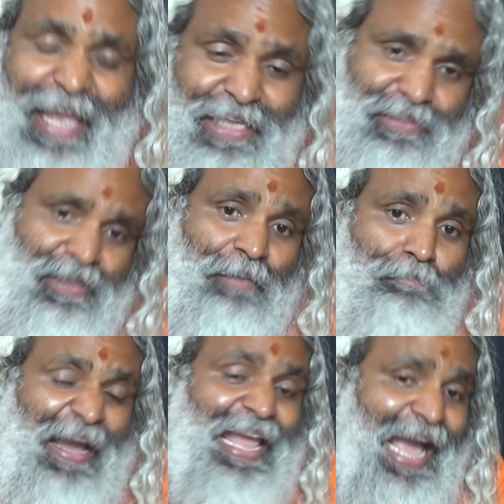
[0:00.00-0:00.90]
Yes,
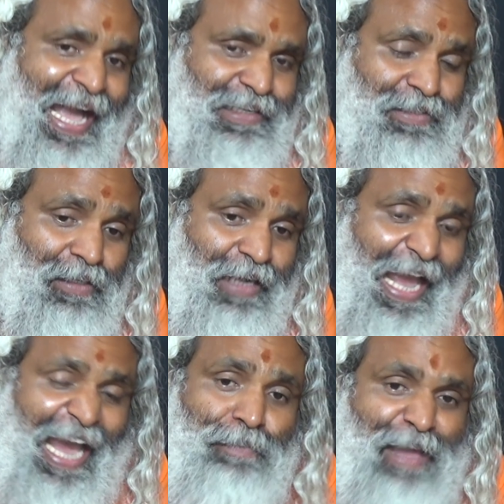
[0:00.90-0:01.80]
by action
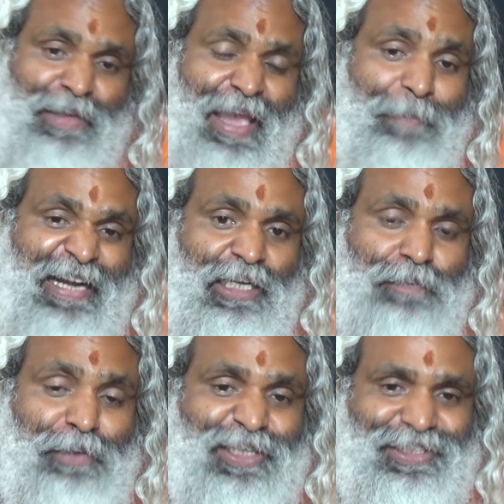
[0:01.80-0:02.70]
I may be a
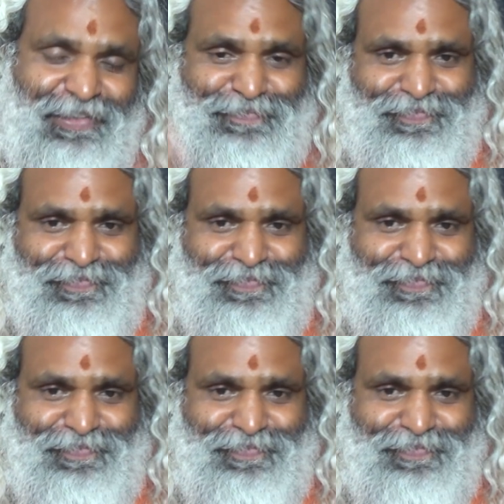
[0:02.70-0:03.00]
better person,